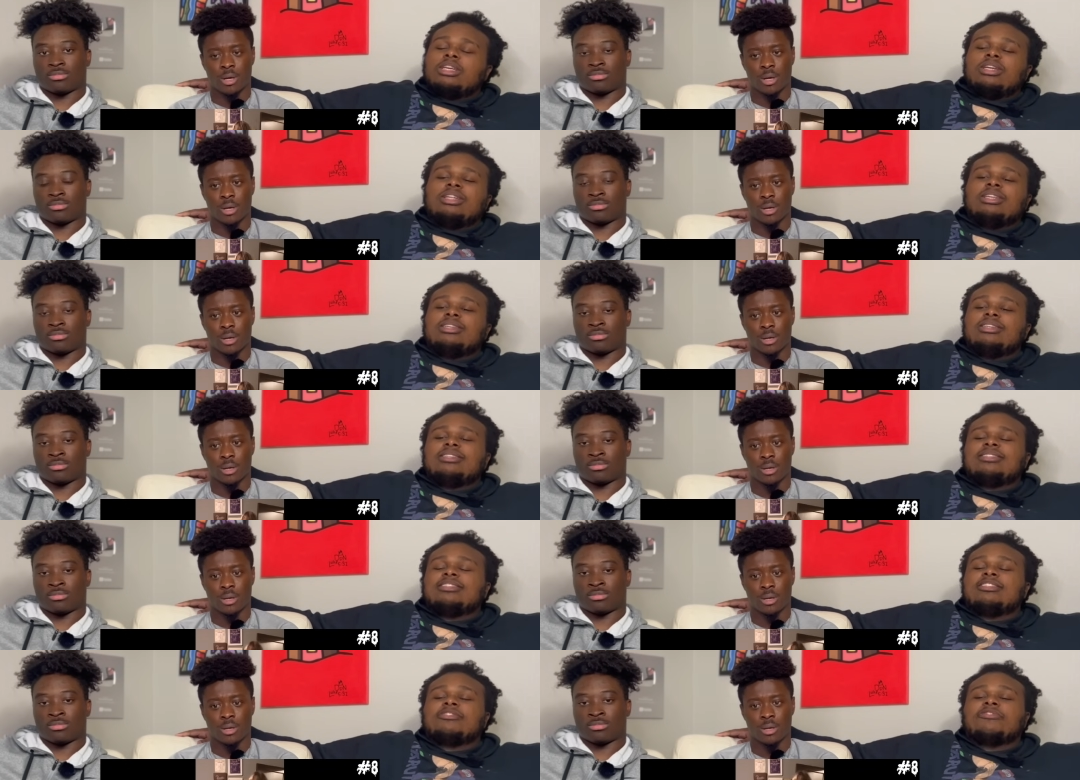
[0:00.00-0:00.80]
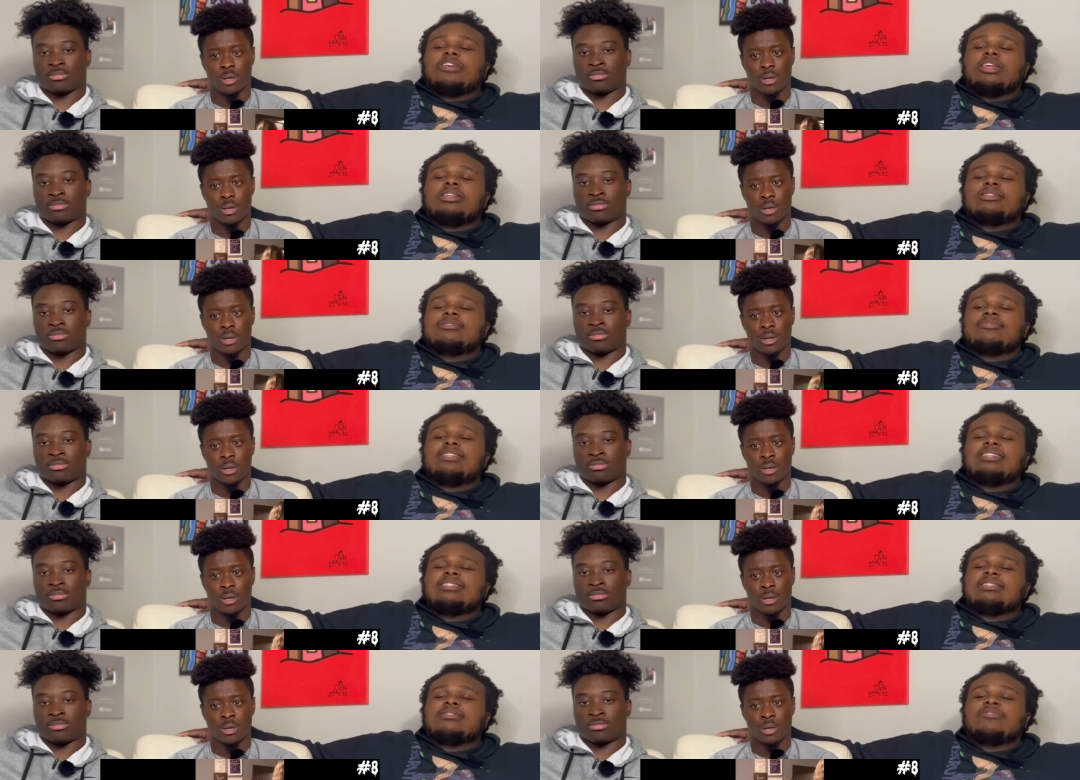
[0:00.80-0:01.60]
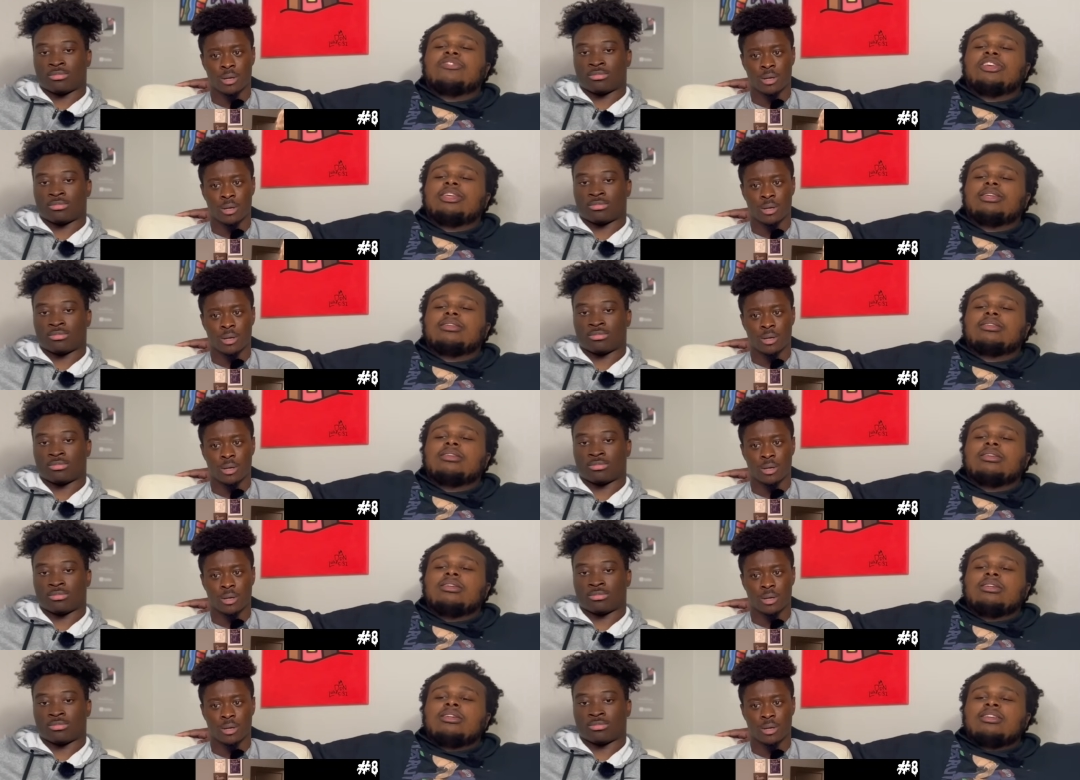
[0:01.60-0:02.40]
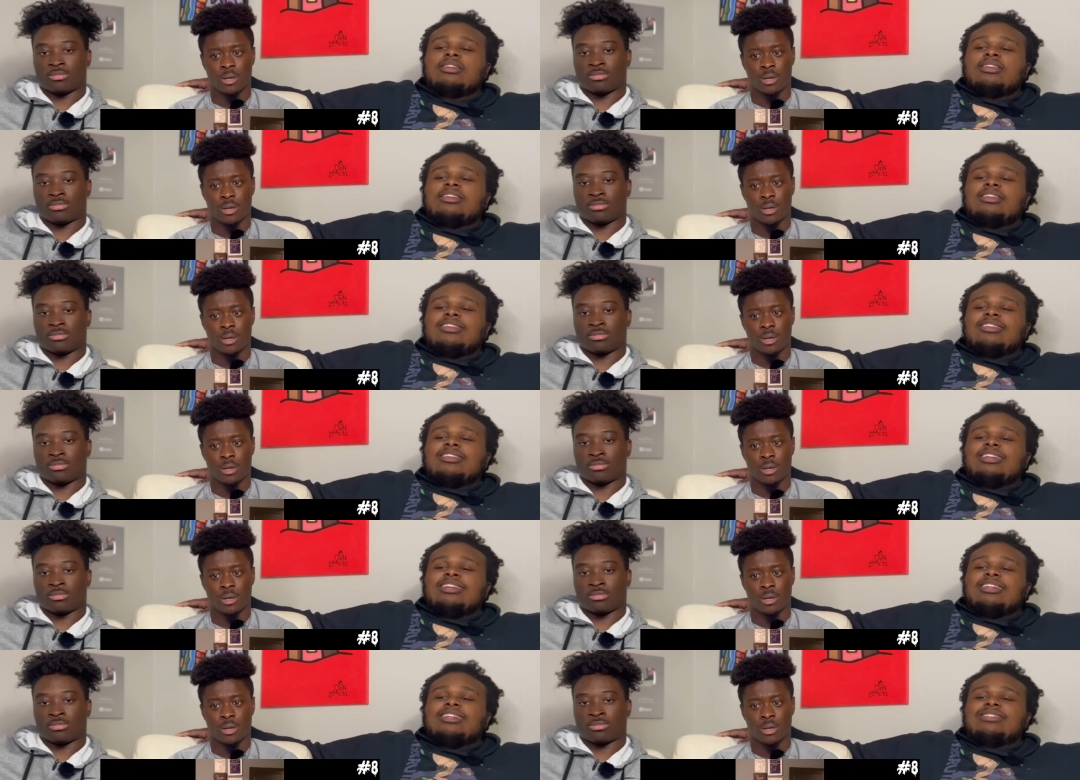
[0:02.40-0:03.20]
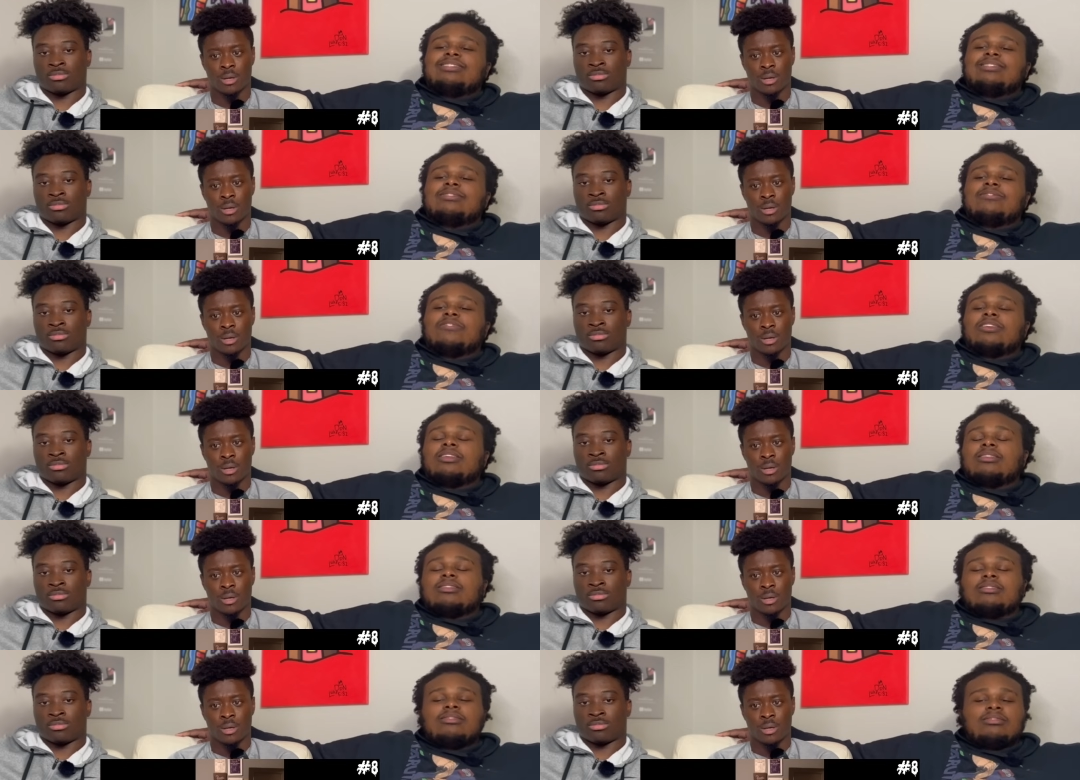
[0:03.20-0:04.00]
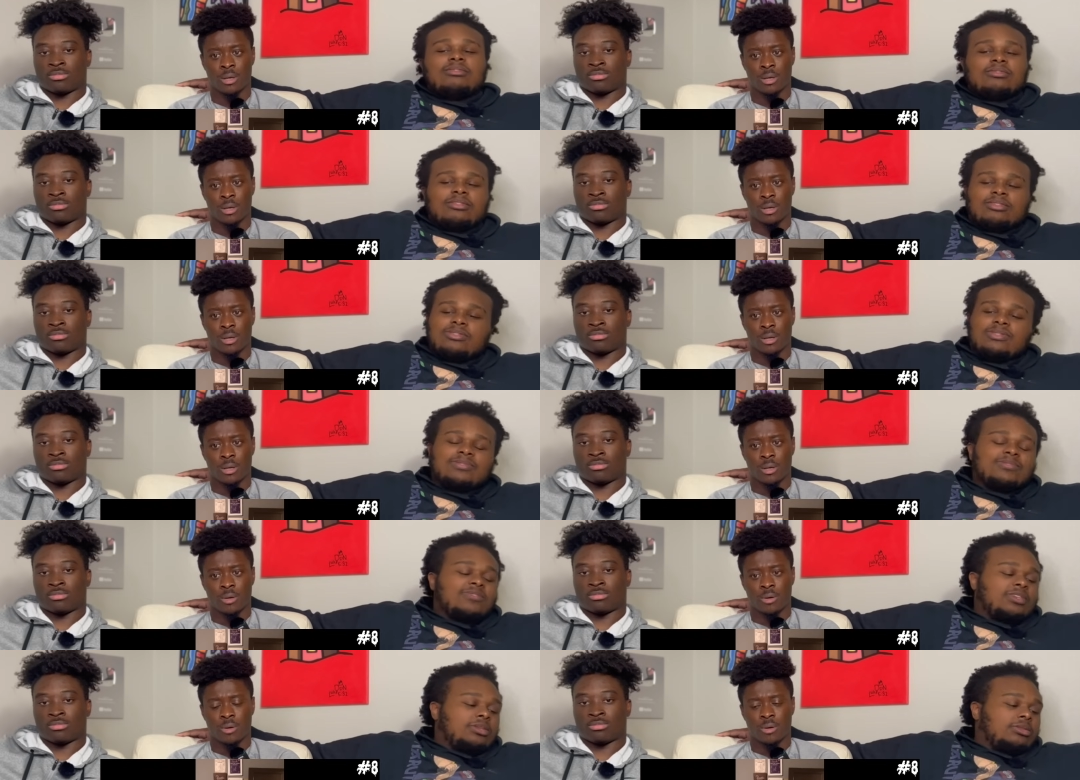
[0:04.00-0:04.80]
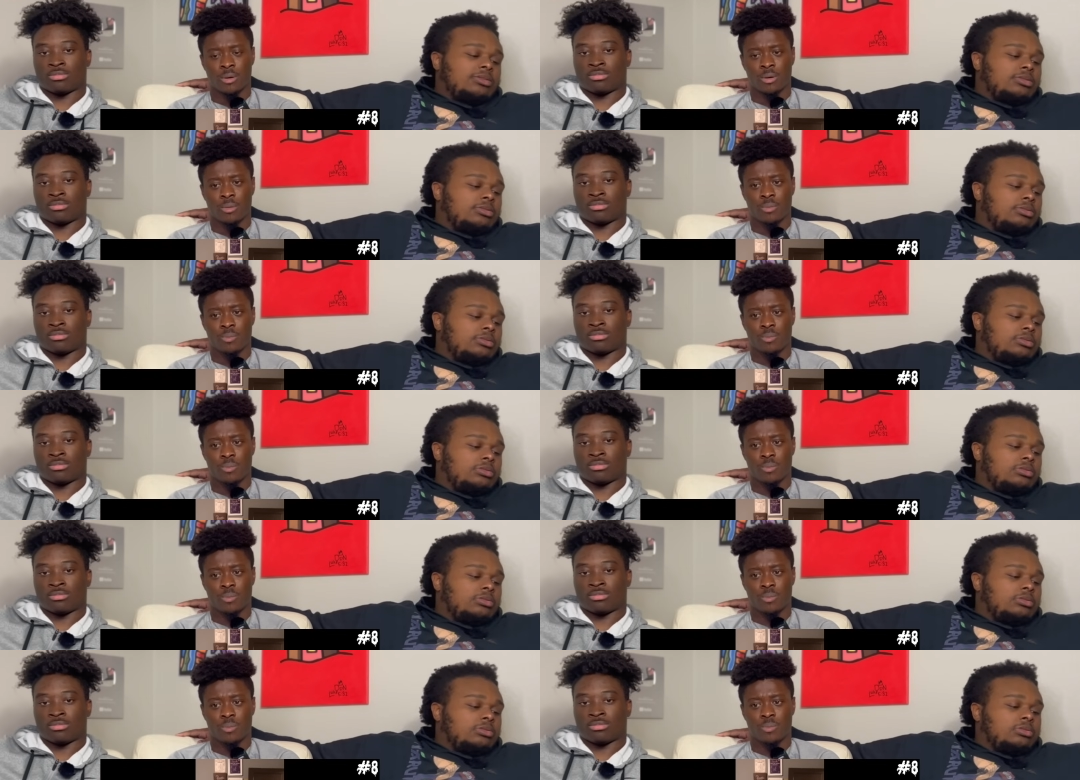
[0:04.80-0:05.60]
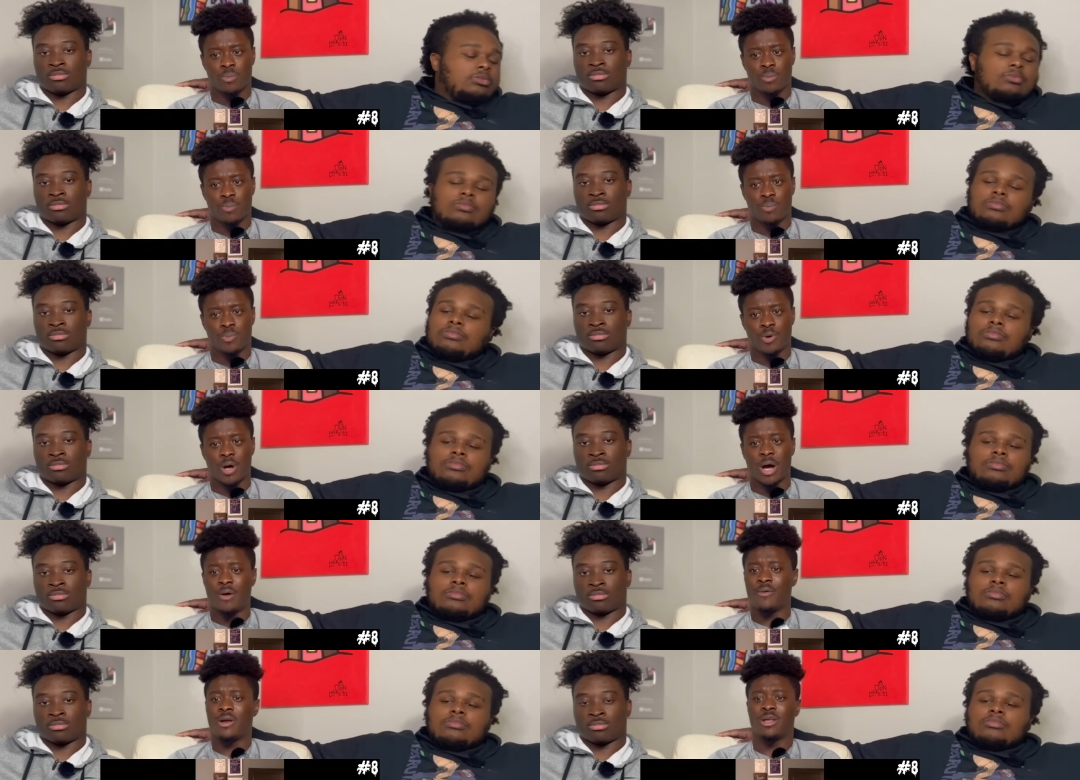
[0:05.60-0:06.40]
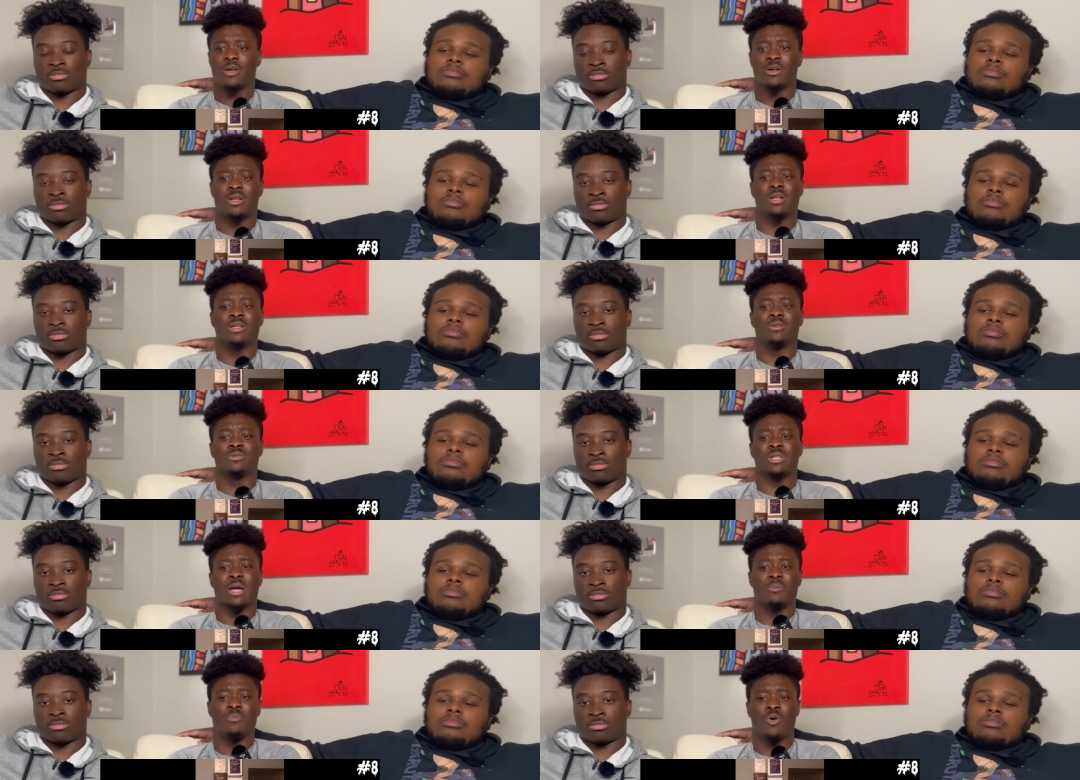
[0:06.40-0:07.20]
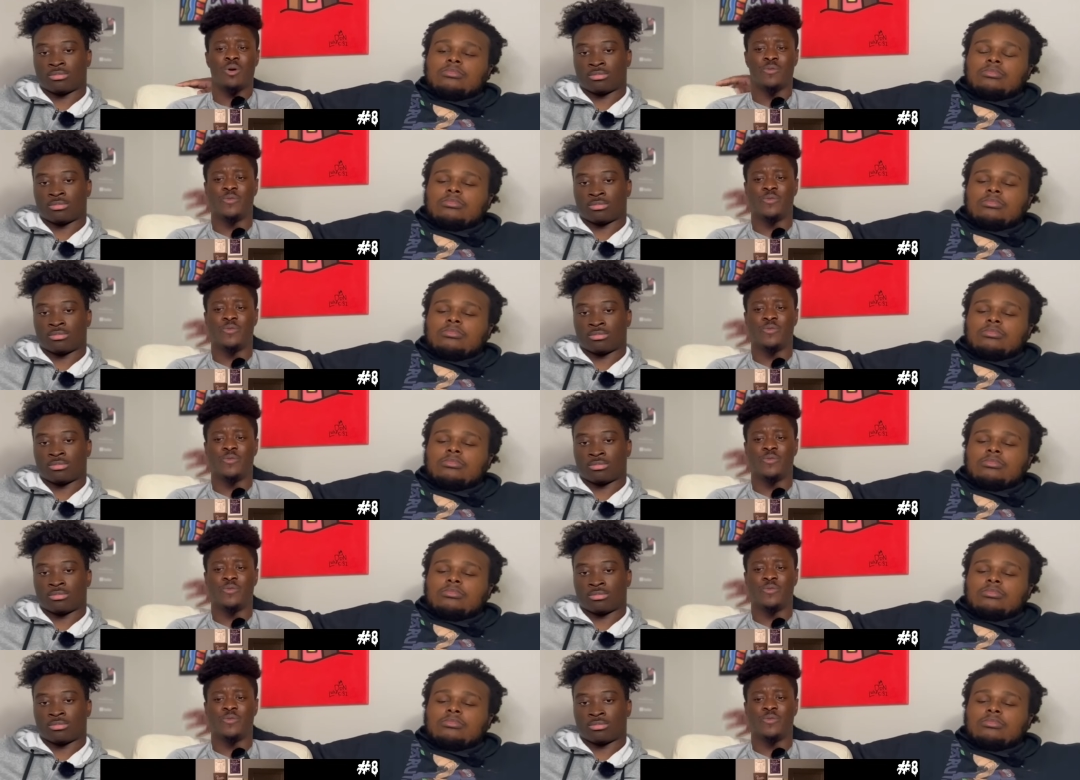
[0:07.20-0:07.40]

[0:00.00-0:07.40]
Speaker 1: this is fake. This is fake. Nigga, this is fake. This is fake.
Speaker 2: Bro, I already heard that there was like more